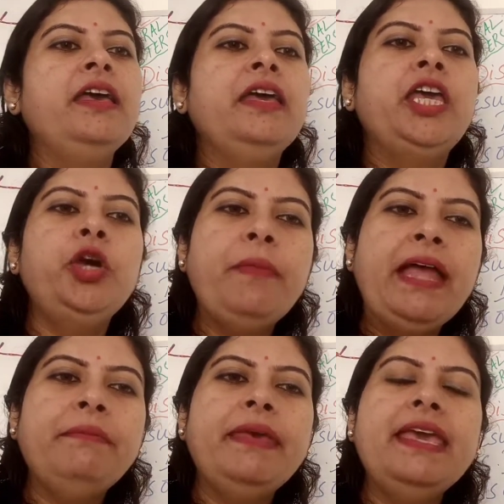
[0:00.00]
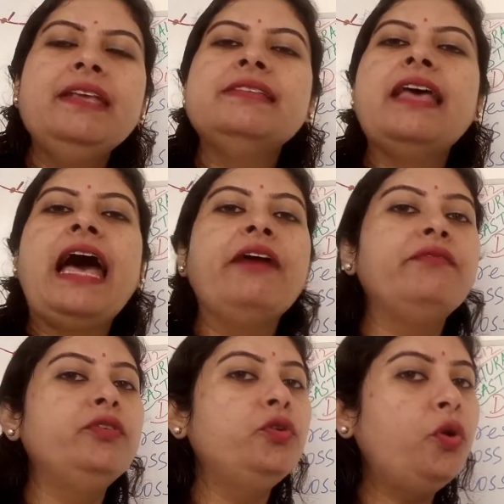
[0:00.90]
Human beings have
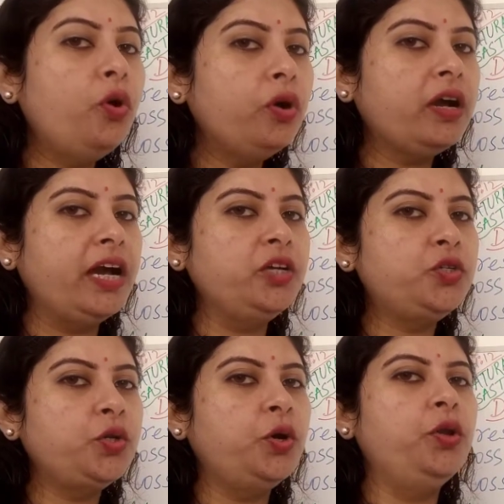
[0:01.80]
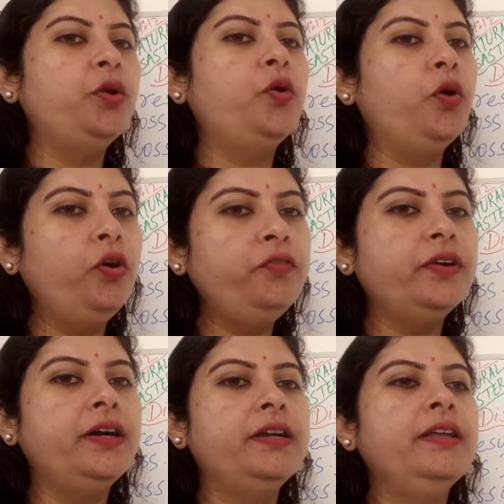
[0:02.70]
no control
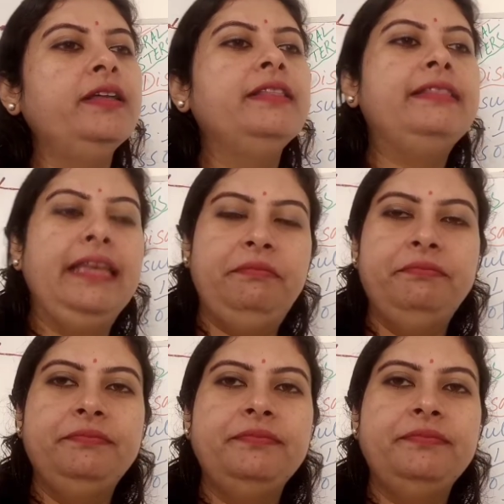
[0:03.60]
over them.